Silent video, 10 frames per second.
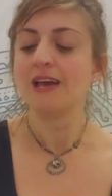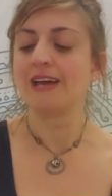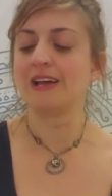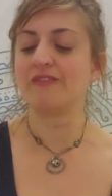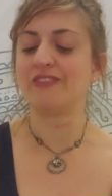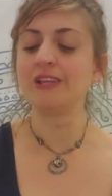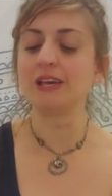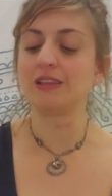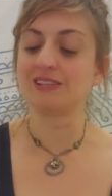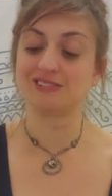And I feel
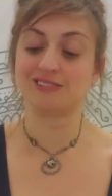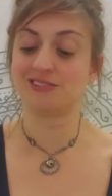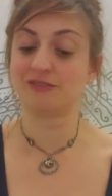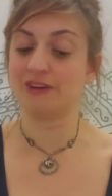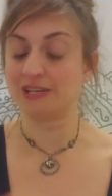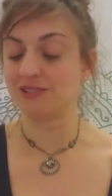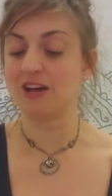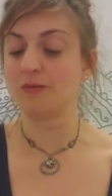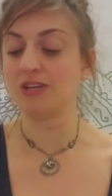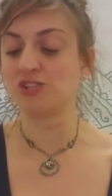like this is divine
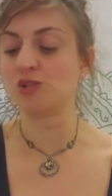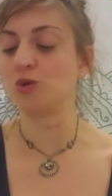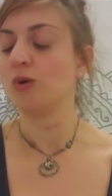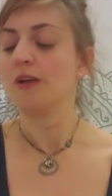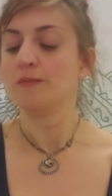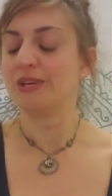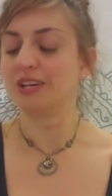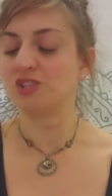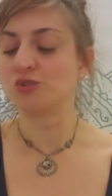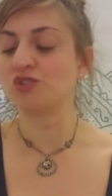timing too
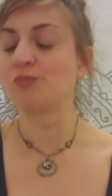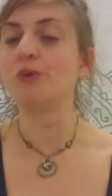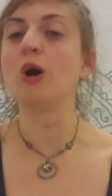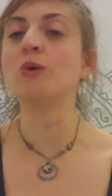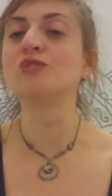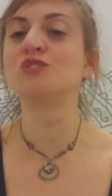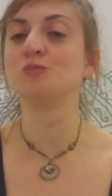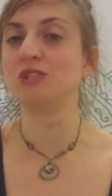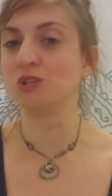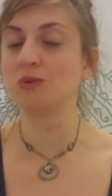because you're supposed to
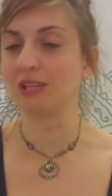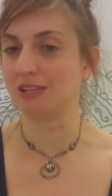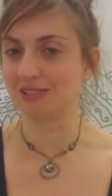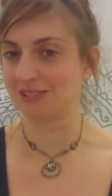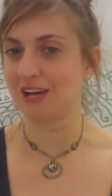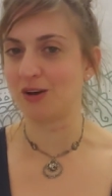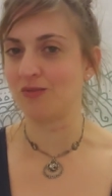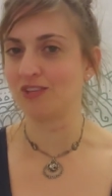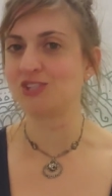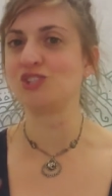be doing this now.
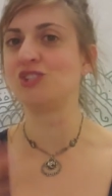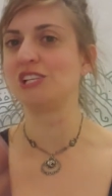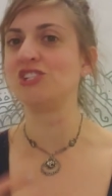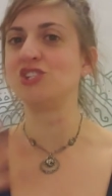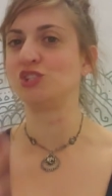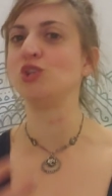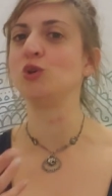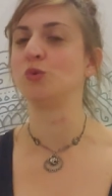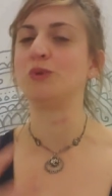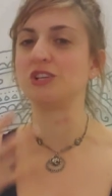This is this is
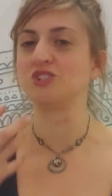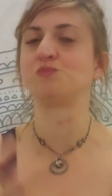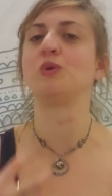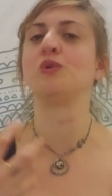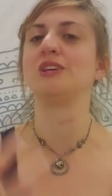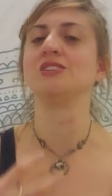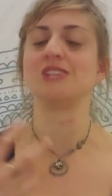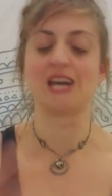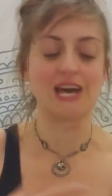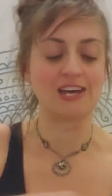you being spurred
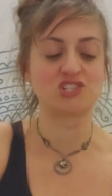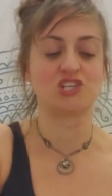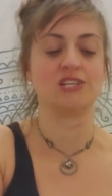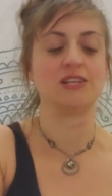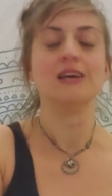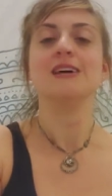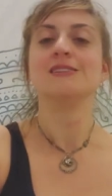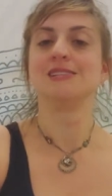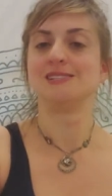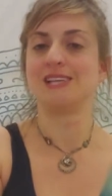into action
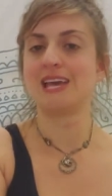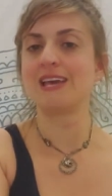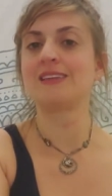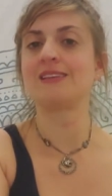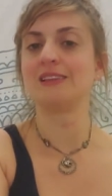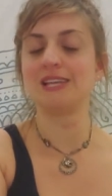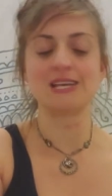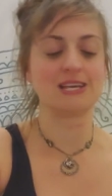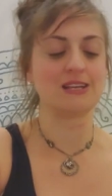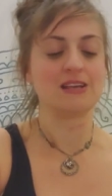to take the
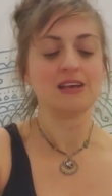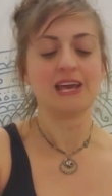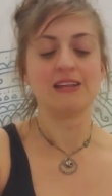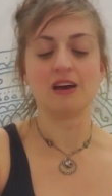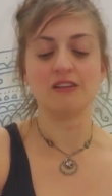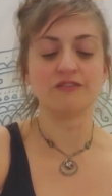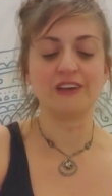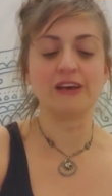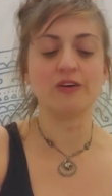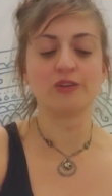lead and
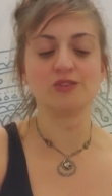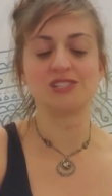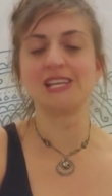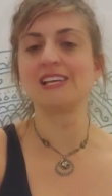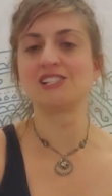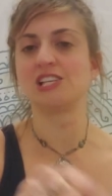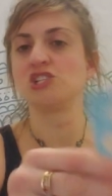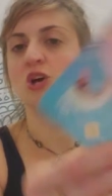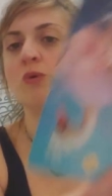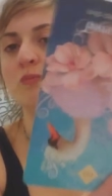unveil those things that
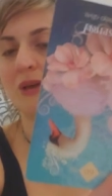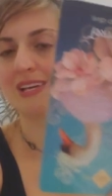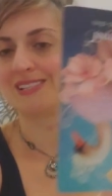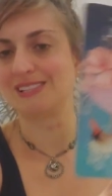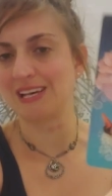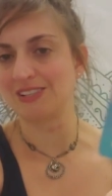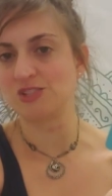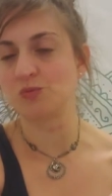don't make sense,